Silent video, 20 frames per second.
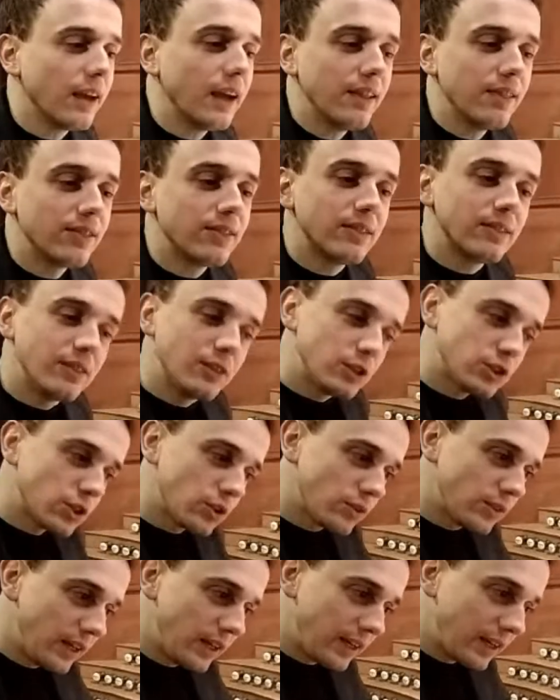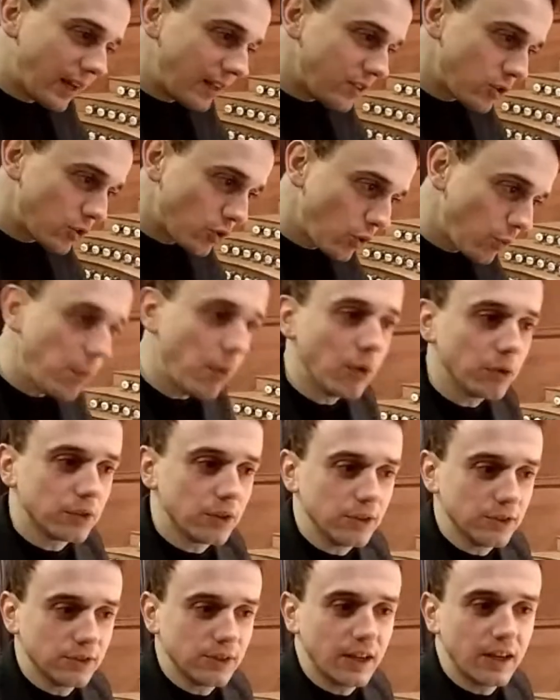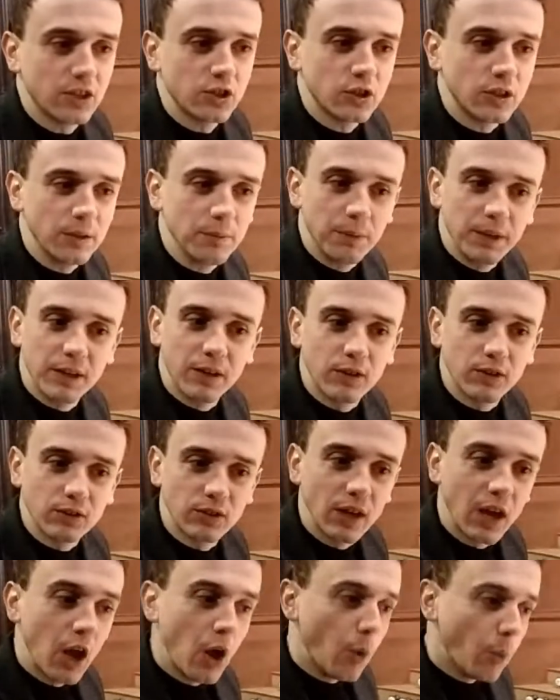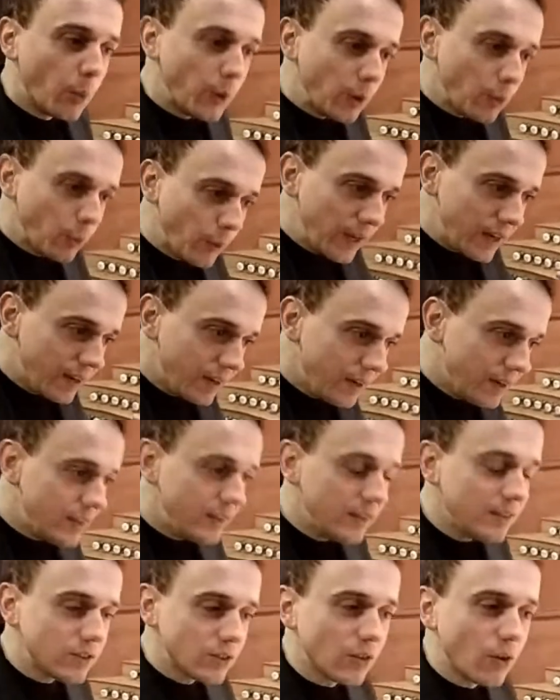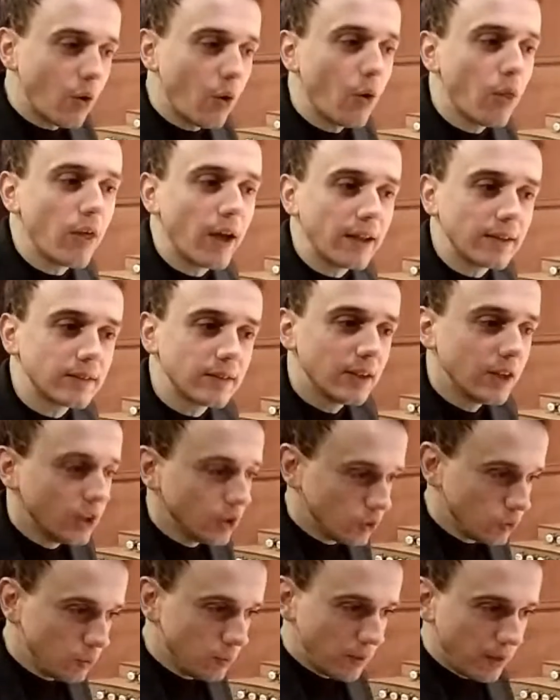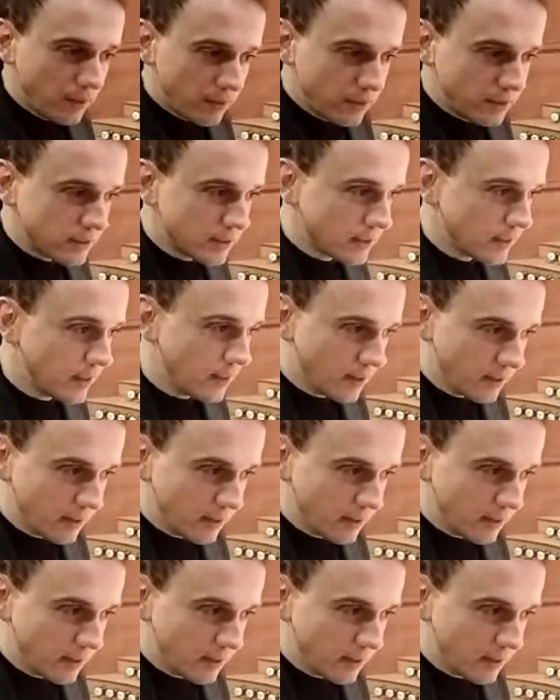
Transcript: and so they can support us actually, because we need all that to make this